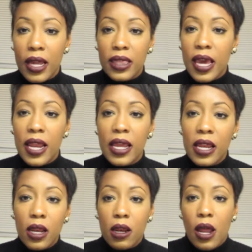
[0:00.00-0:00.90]
like that.
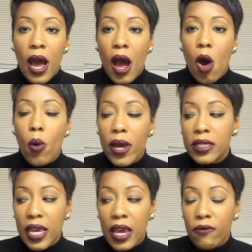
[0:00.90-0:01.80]
It I
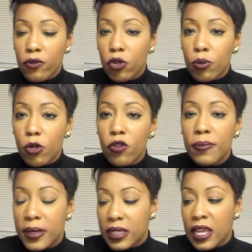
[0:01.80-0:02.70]
always had full
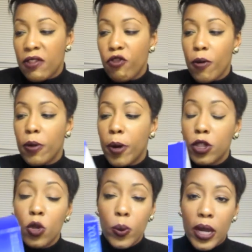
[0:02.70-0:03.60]
movements and from the
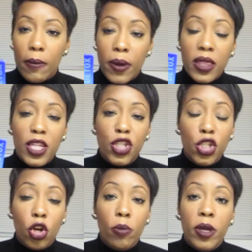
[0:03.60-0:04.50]
person who recommended,
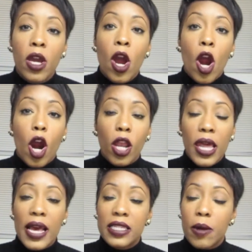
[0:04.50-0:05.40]
she told me her
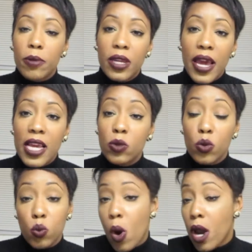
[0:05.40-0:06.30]
last couple days
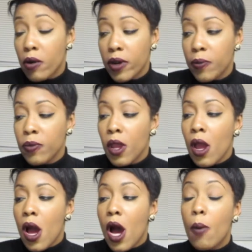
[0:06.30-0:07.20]
was watery.
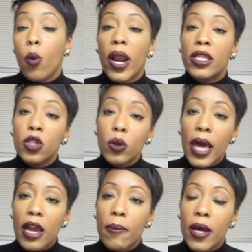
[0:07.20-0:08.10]
Um, what I do
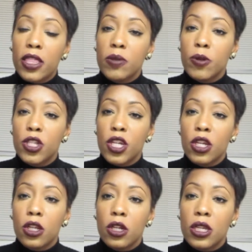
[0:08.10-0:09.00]
like about this
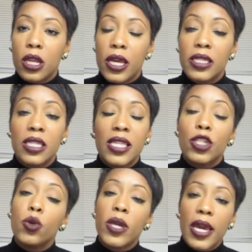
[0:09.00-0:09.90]
particular cleanse is
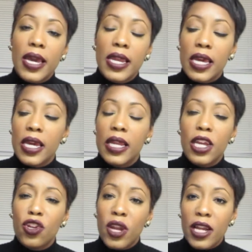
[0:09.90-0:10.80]
that you can eat
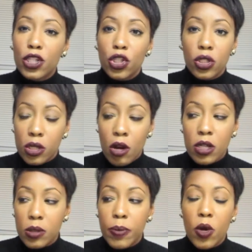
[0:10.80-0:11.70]
and you're not just on
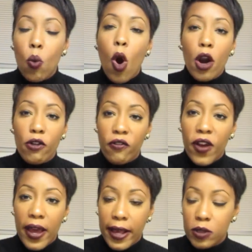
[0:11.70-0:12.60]
this big water
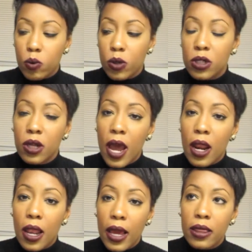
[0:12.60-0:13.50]
fast, which
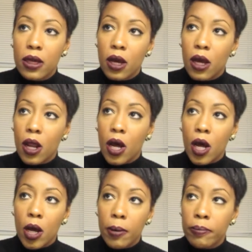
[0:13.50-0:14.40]
kind of like the
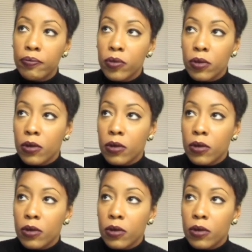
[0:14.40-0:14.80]
um,